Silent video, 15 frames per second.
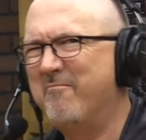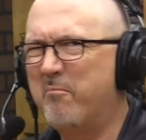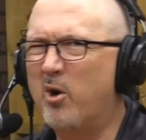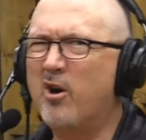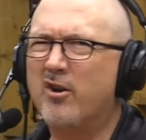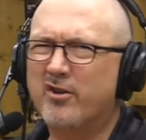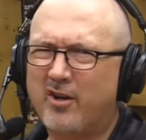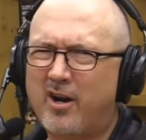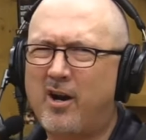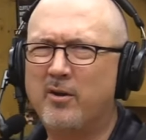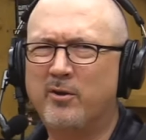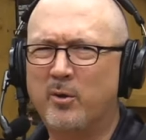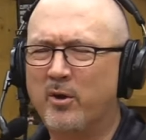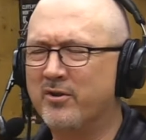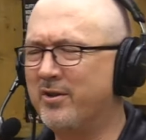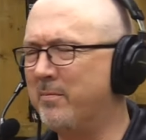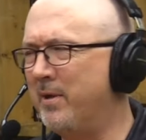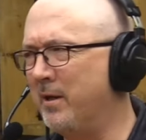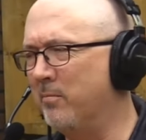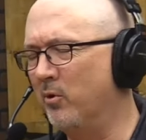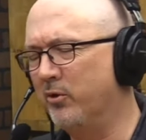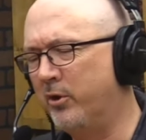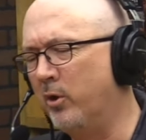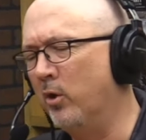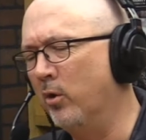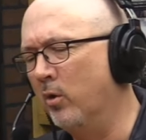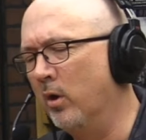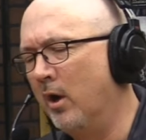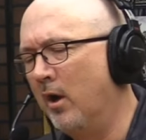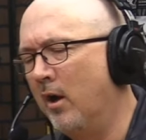birders are outdoorsy people
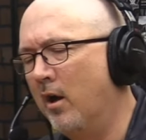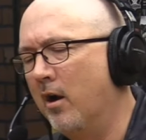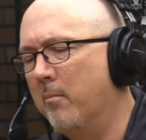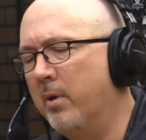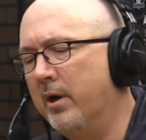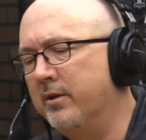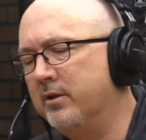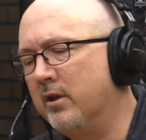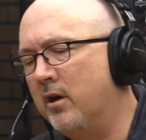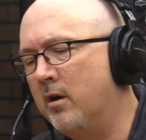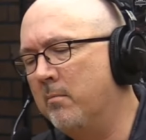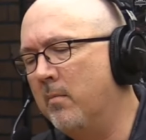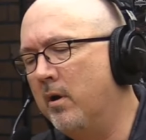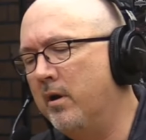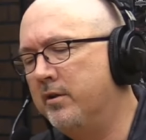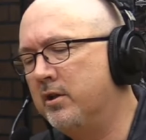too but um,